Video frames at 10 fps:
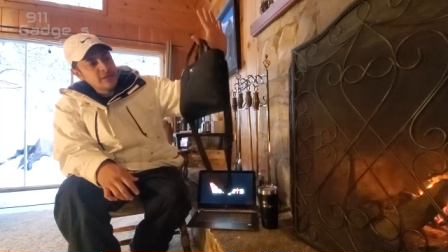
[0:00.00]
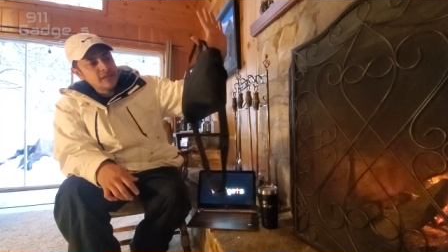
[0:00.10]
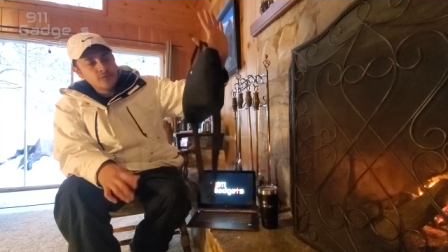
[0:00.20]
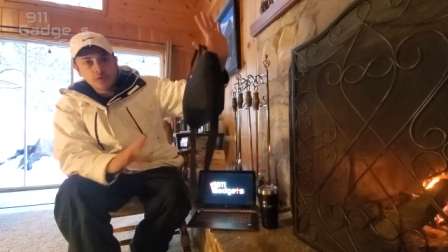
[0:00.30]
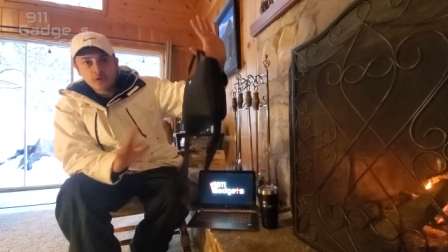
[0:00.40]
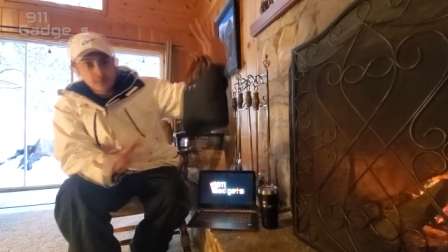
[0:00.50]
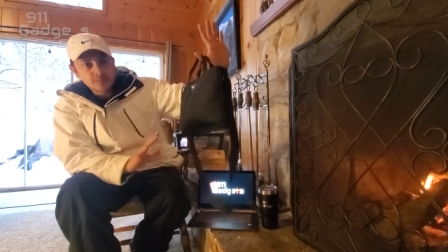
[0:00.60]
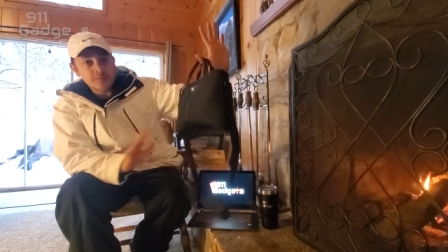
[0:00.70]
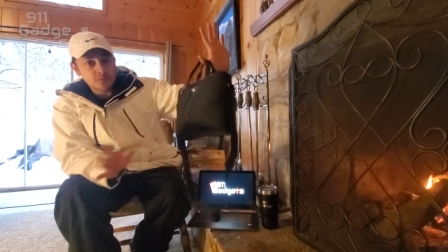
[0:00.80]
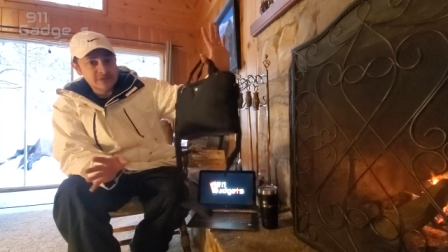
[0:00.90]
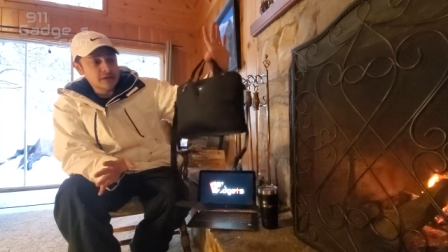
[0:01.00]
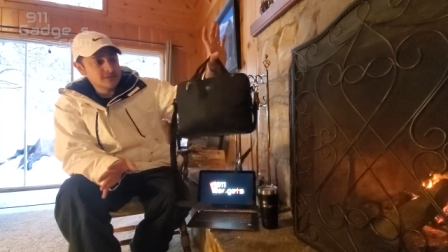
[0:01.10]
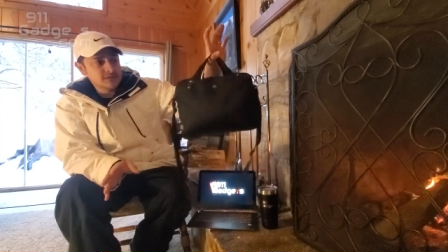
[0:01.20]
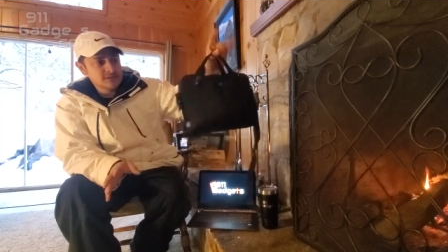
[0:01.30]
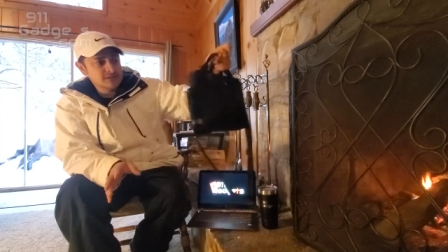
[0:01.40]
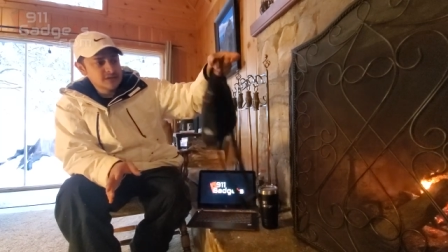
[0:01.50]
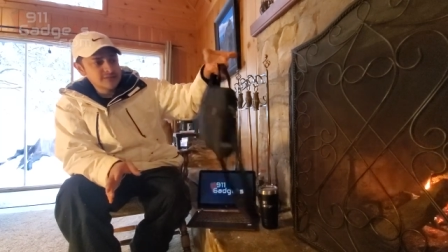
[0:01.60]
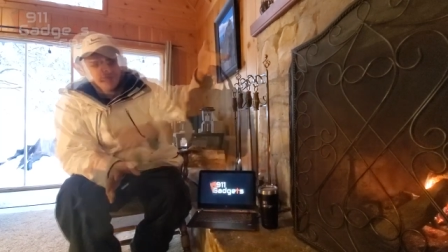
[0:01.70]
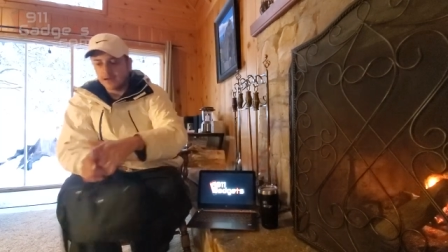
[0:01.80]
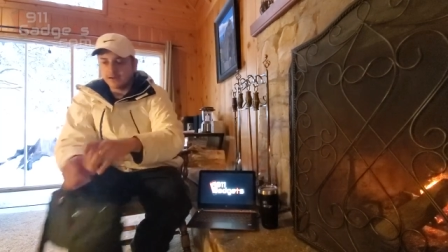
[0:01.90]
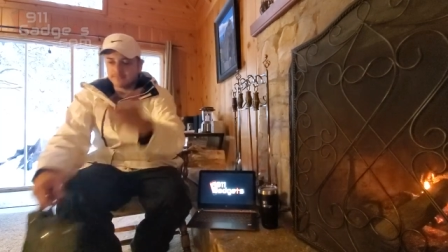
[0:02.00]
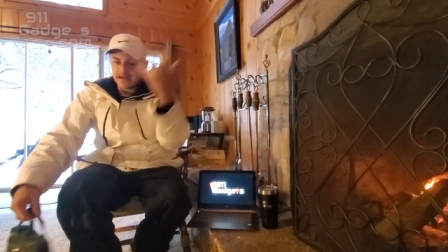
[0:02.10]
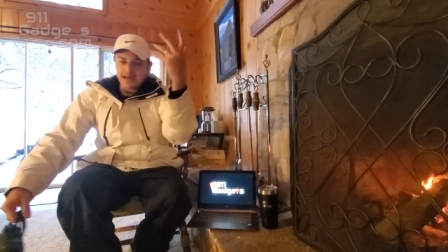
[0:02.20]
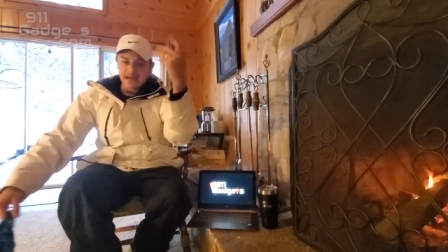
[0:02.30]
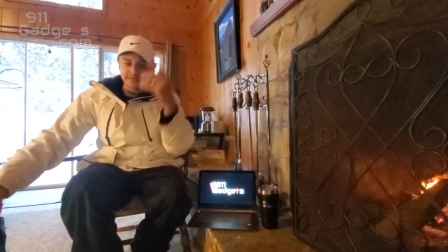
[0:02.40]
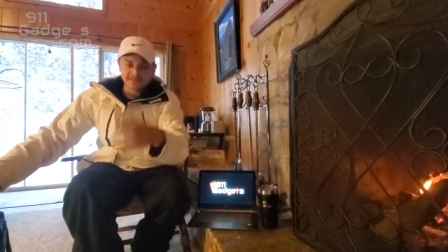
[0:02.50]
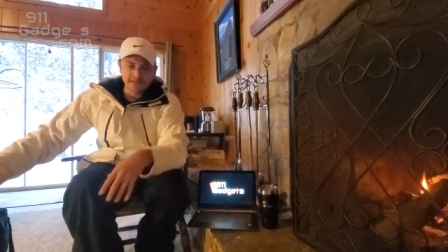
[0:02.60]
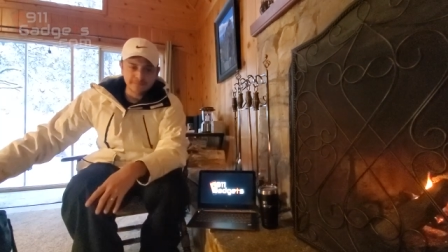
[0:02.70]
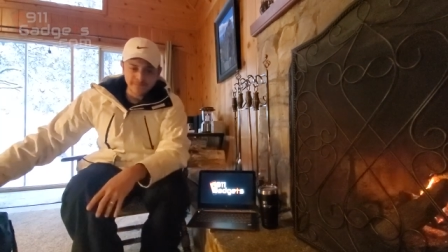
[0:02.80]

like if you want to go to people's houses and stuff. Um, I have some